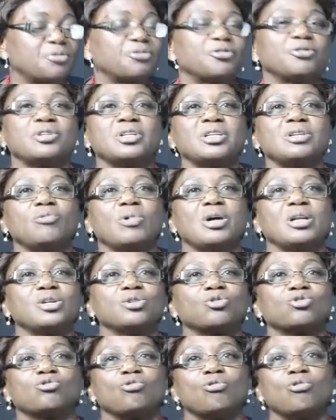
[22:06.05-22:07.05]
If you did well
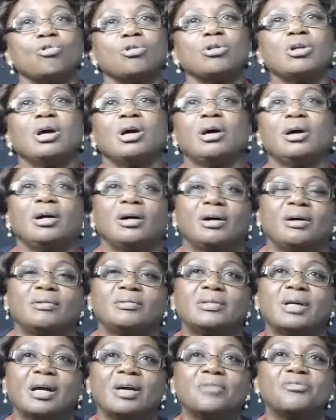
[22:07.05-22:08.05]
in school,
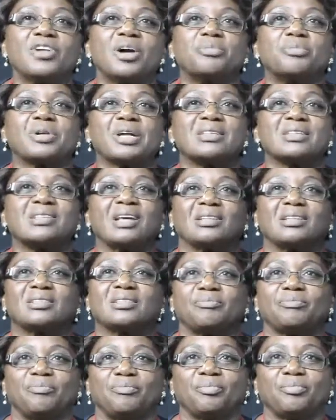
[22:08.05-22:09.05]
they gave you a present,
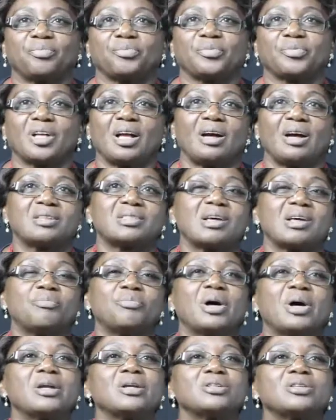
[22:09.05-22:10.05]
and some
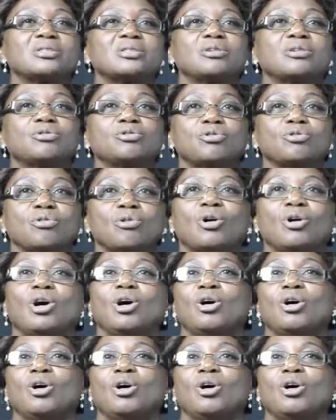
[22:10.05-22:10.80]
parents still do.